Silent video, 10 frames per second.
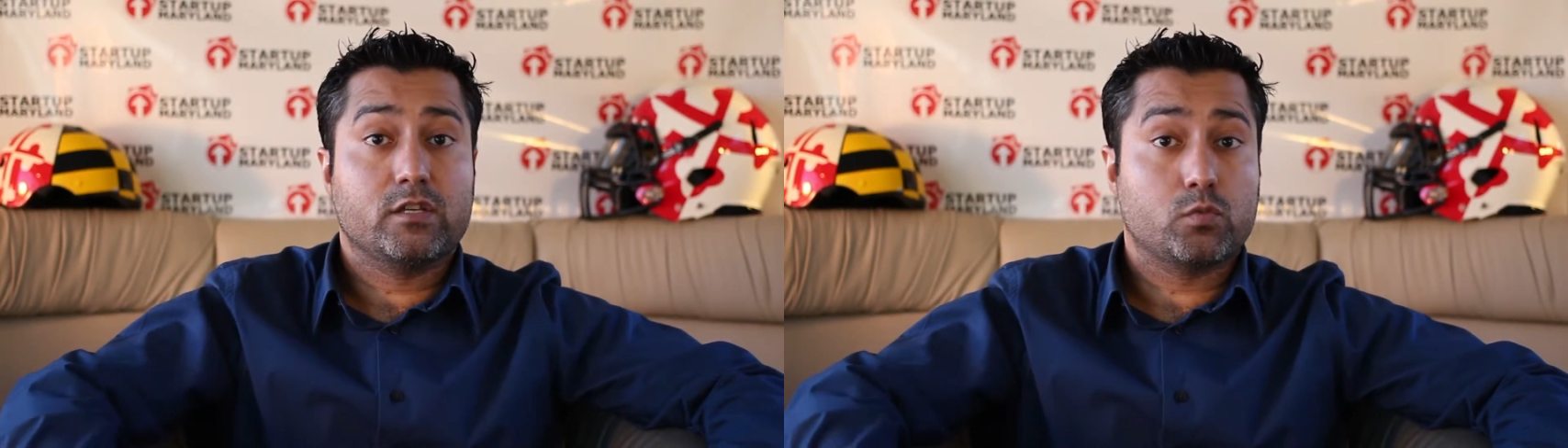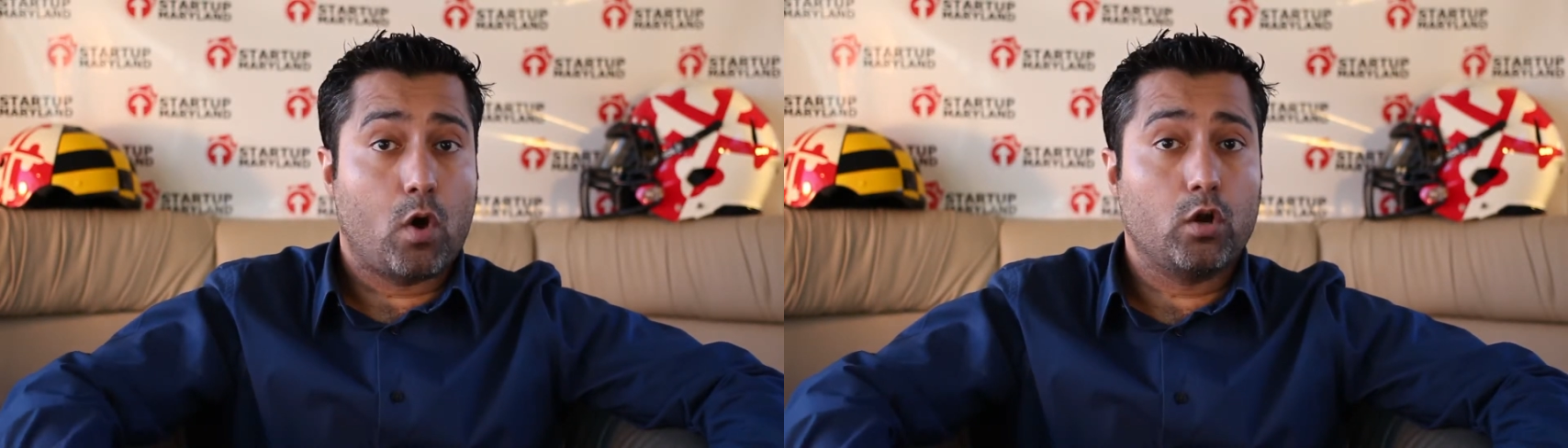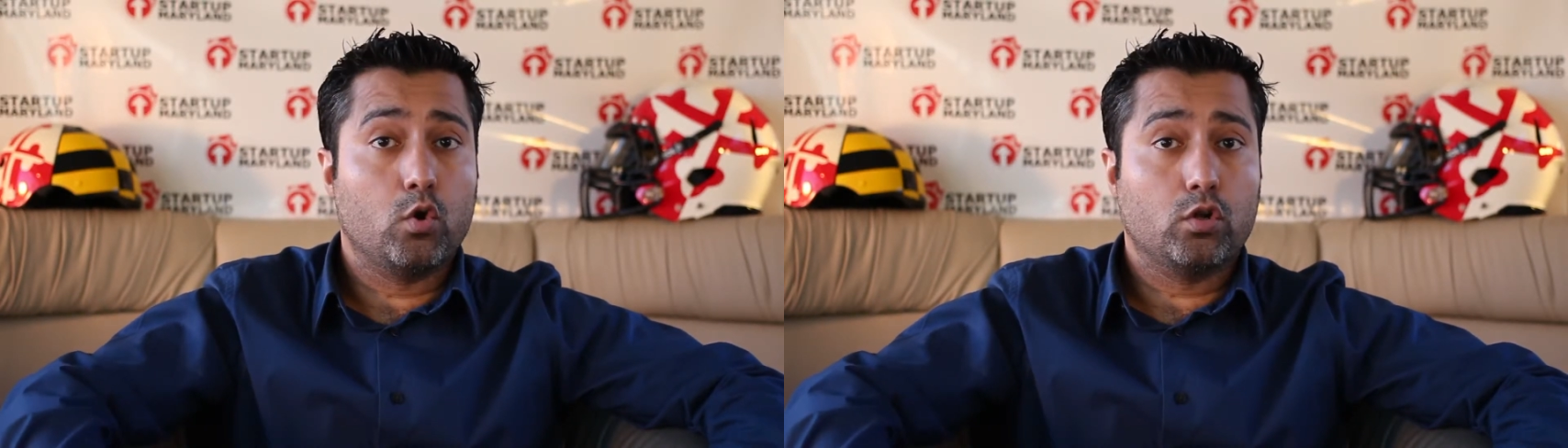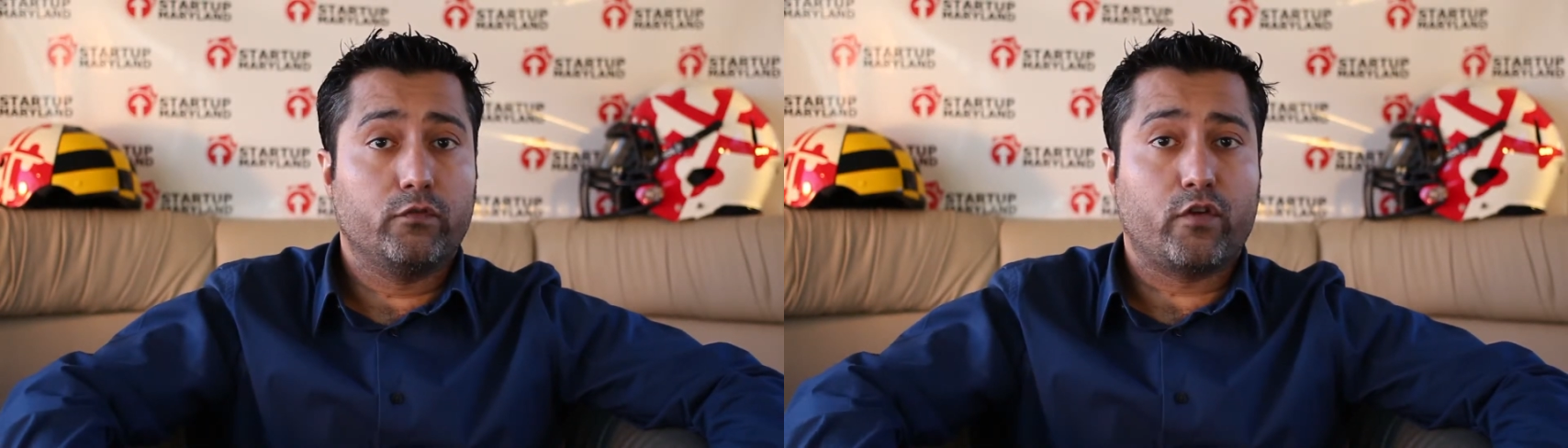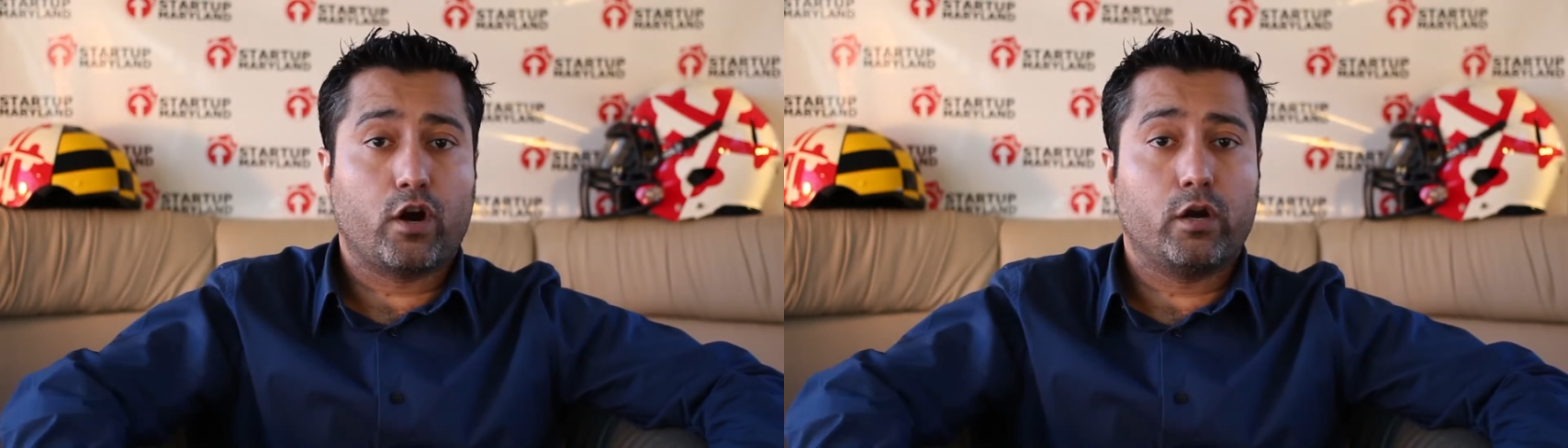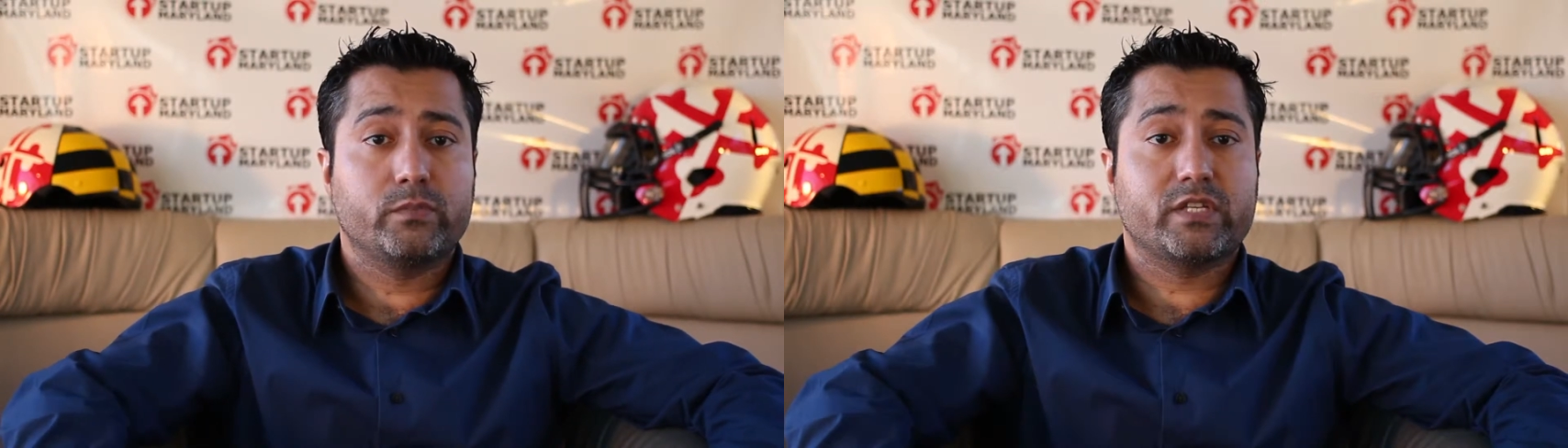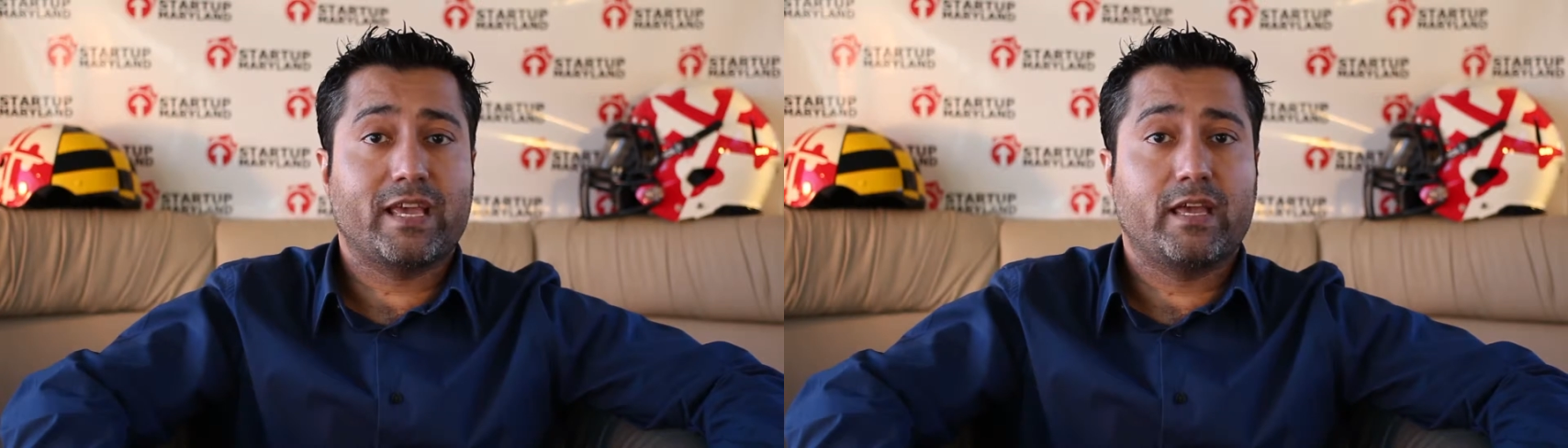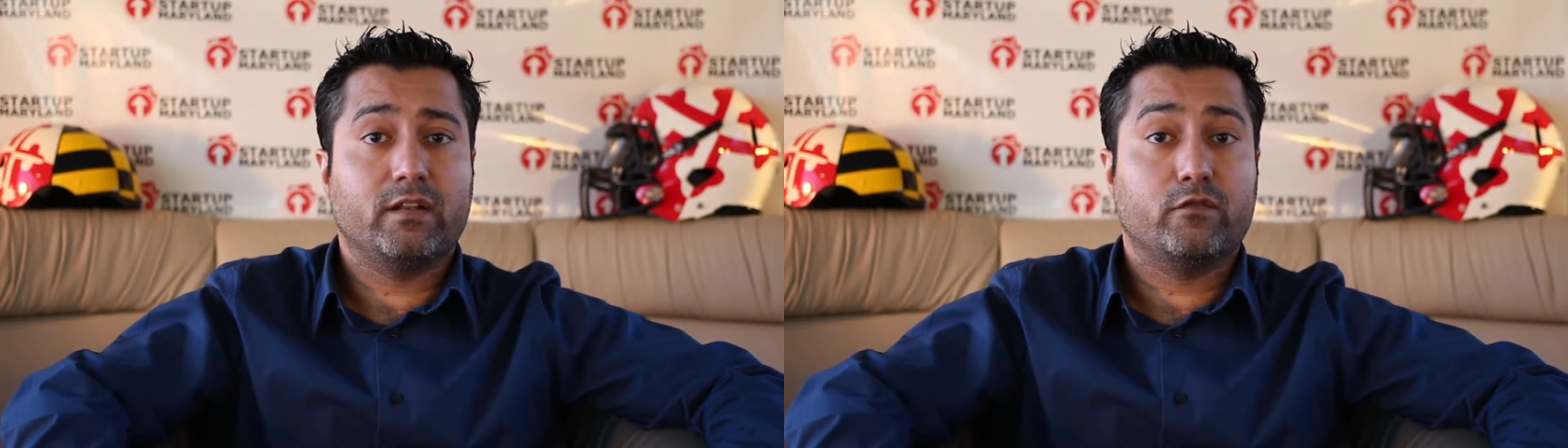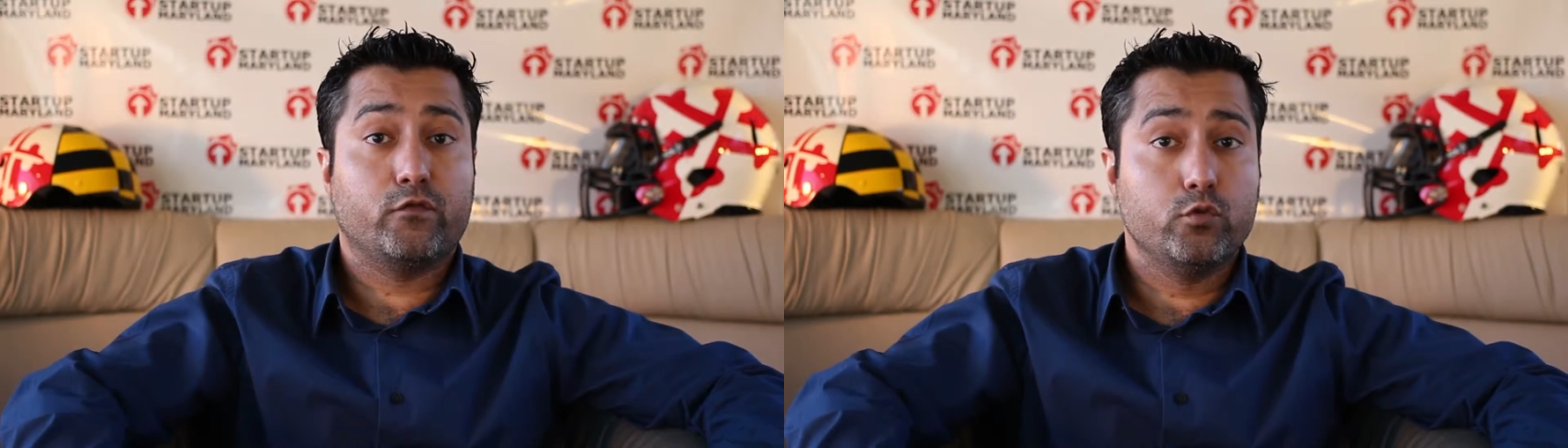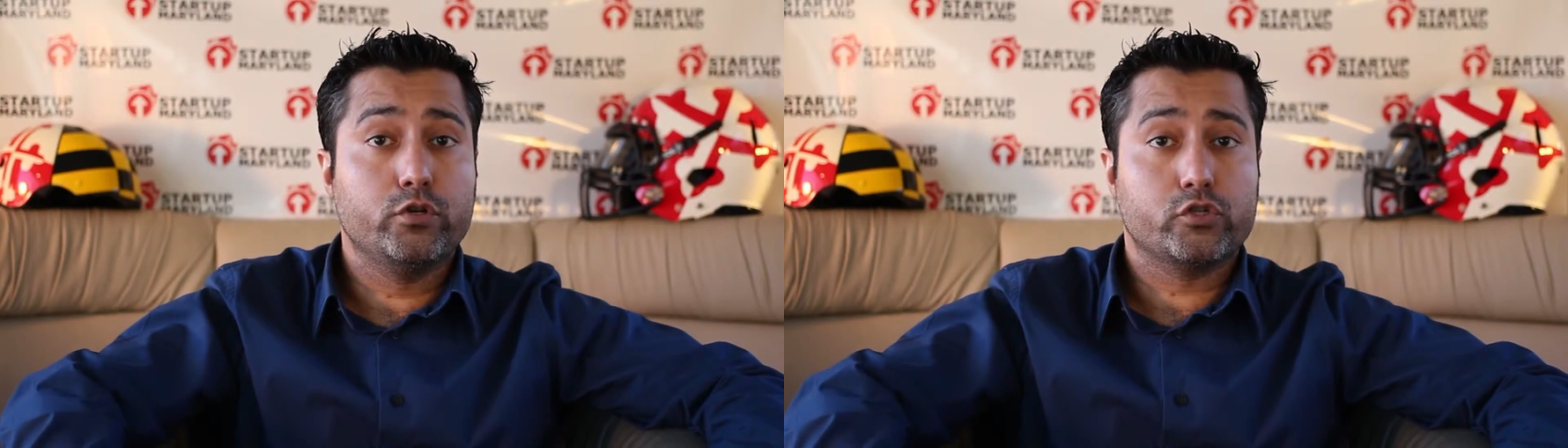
small local farms and food